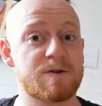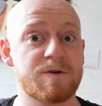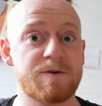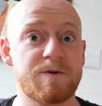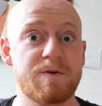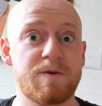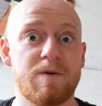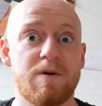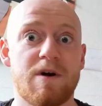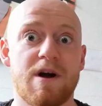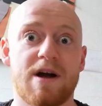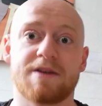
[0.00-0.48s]

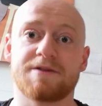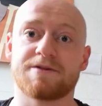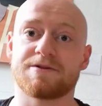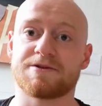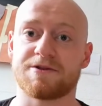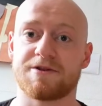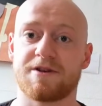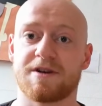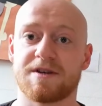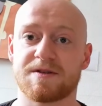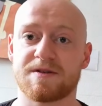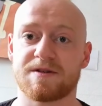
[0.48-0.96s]
to and
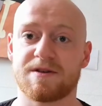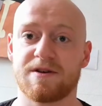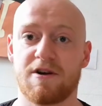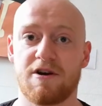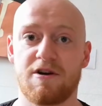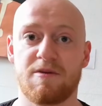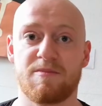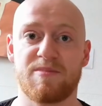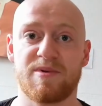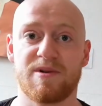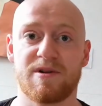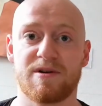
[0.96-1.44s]
trust your
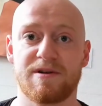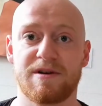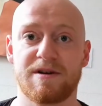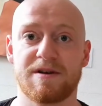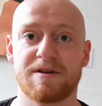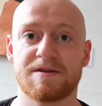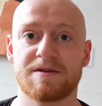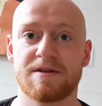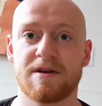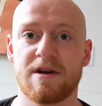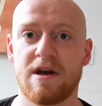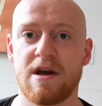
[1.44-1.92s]

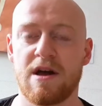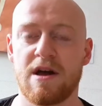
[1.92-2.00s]
employees.